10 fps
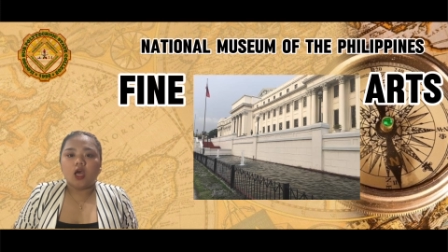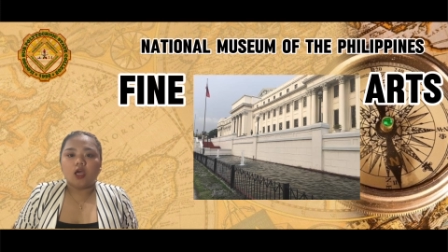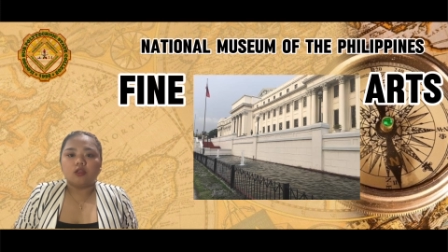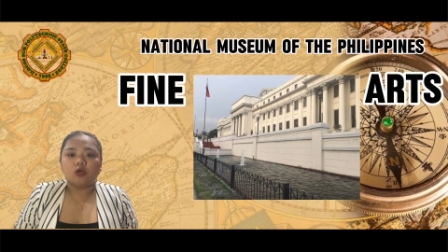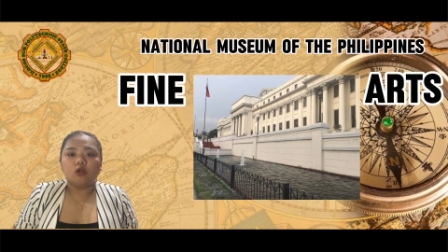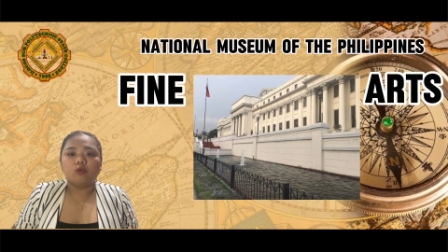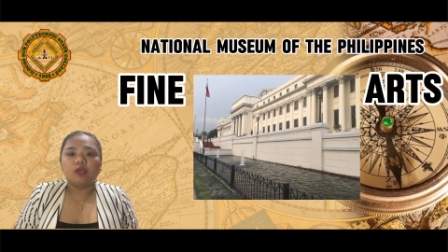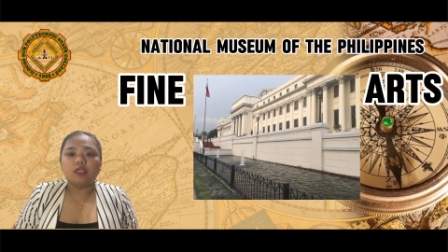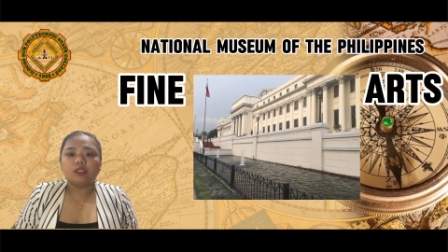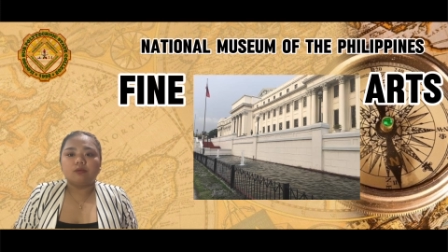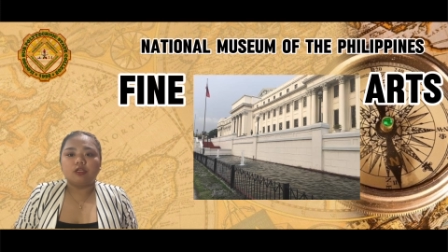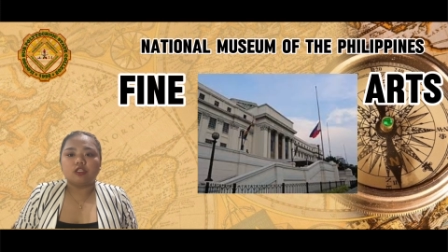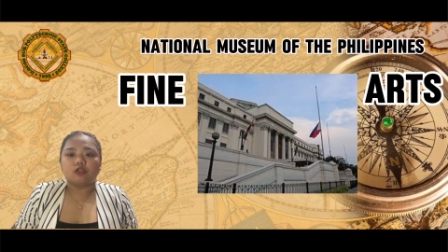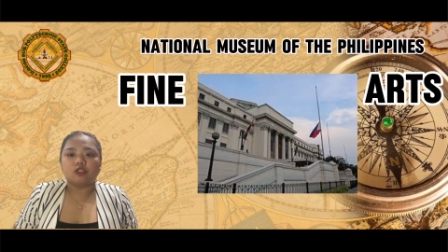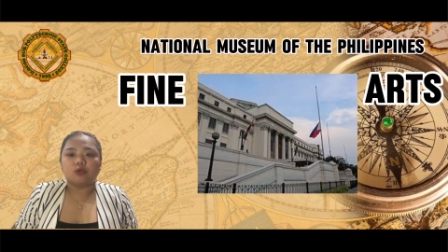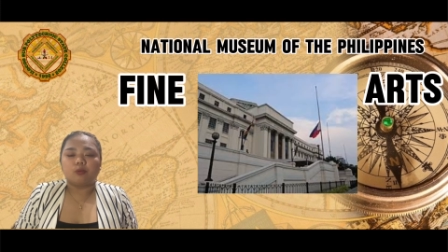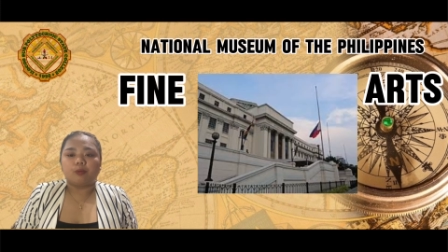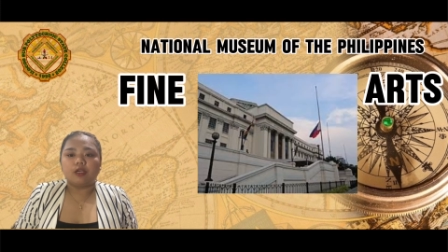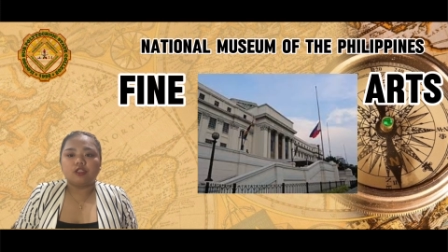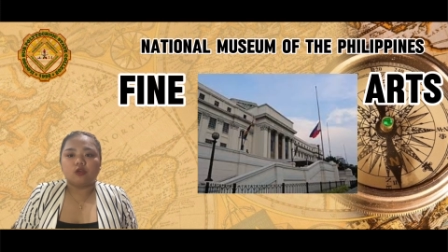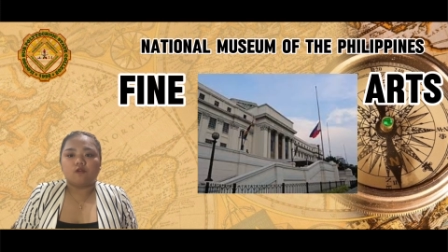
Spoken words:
and hallway exhibitions comprising of